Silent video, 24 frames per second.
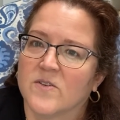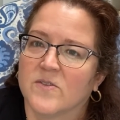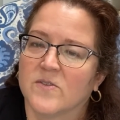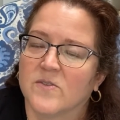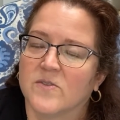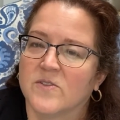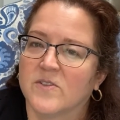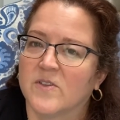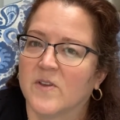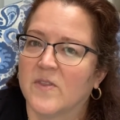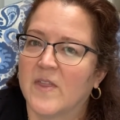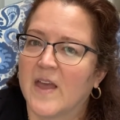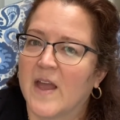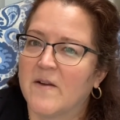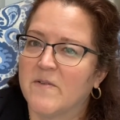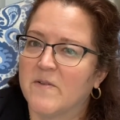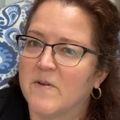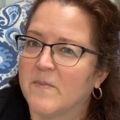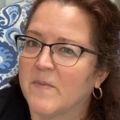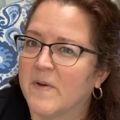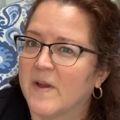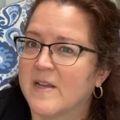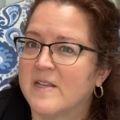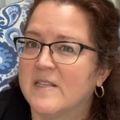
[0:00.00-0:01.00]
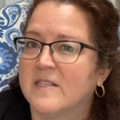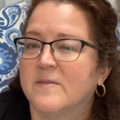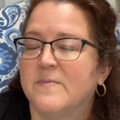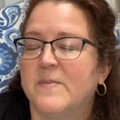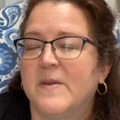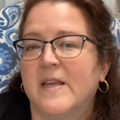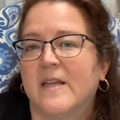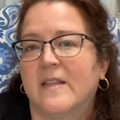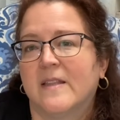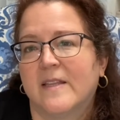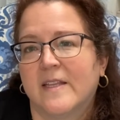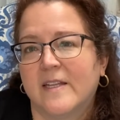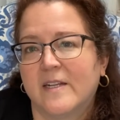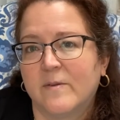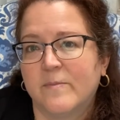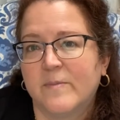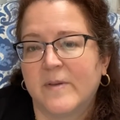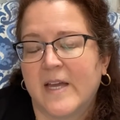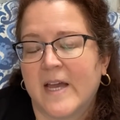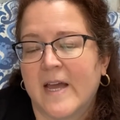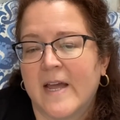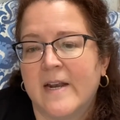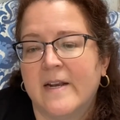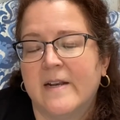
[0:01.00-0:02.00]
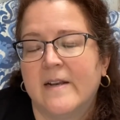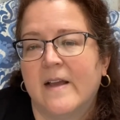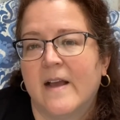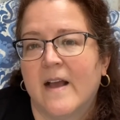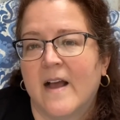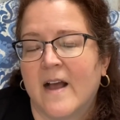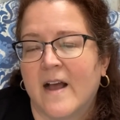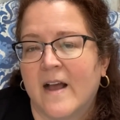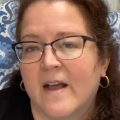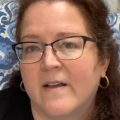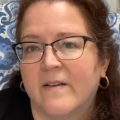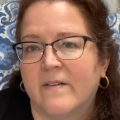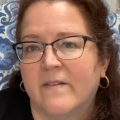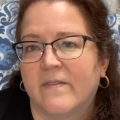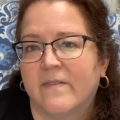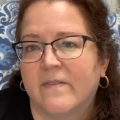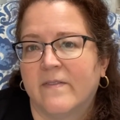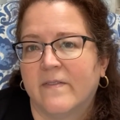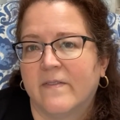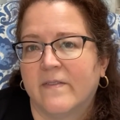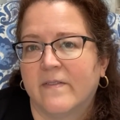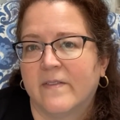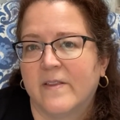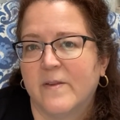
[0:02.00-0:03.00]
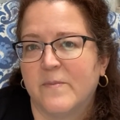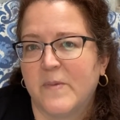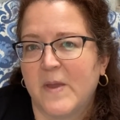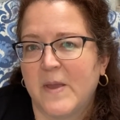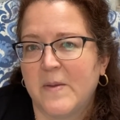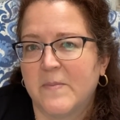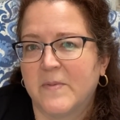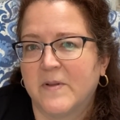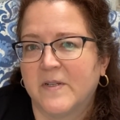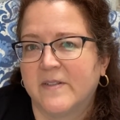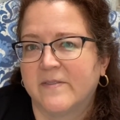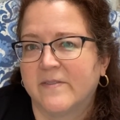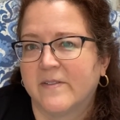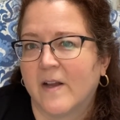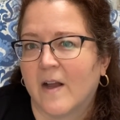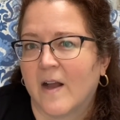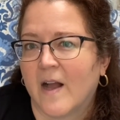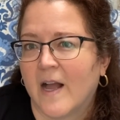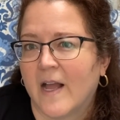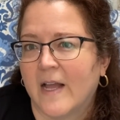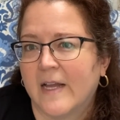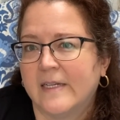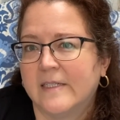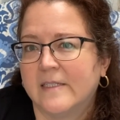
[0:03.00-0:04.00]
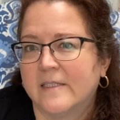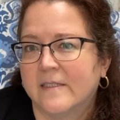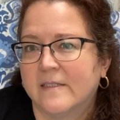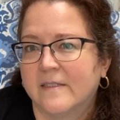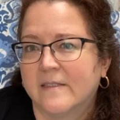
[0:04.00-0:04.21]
So that reminds me a little bit of the people of God